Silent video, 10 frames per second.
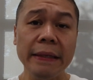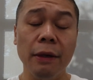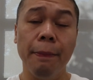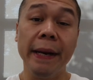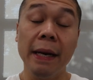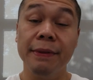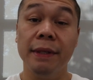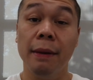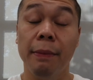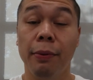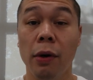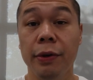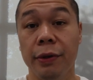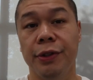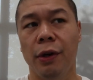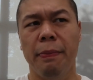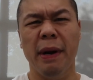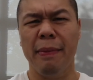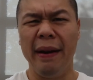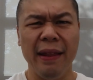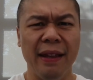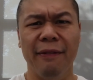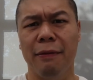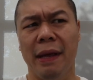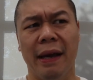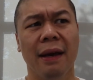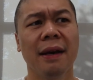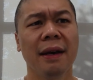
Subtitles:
is I'll pick up some produce, you know, I'll pick up anything from like,